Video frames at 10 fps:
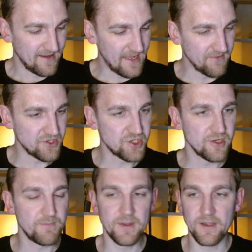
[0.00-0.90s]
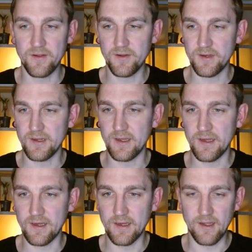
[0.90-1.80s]
Now it should be good.
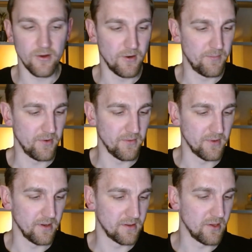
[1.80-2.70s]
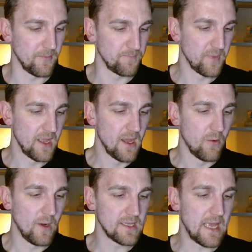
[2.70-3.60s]
I hope all good. So
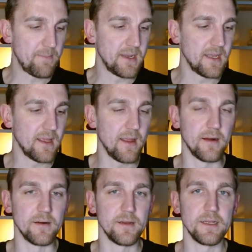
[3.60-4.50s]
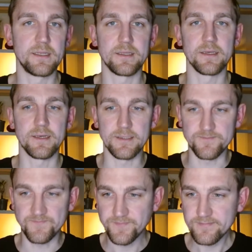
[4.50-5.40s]
what's happening here? It's
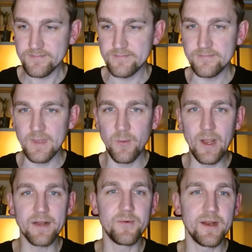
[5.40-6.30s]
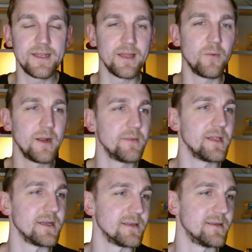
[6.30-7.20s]
we are creating 1
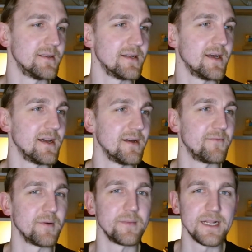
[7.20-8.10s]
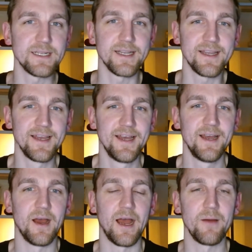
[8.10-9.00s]
million from nothing.
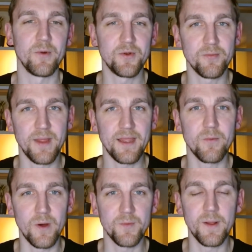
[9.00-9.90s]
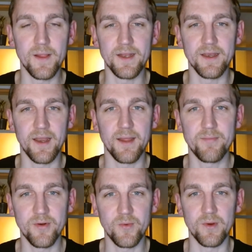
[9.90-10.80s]
I want to make 1 million in
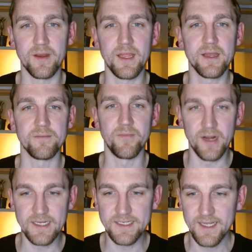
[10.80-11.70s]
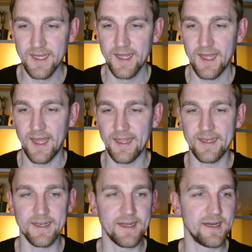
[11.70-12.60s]
April with Ecom brand,
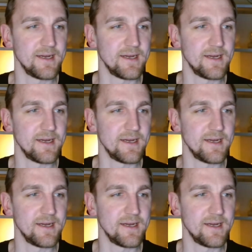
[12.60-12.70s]
and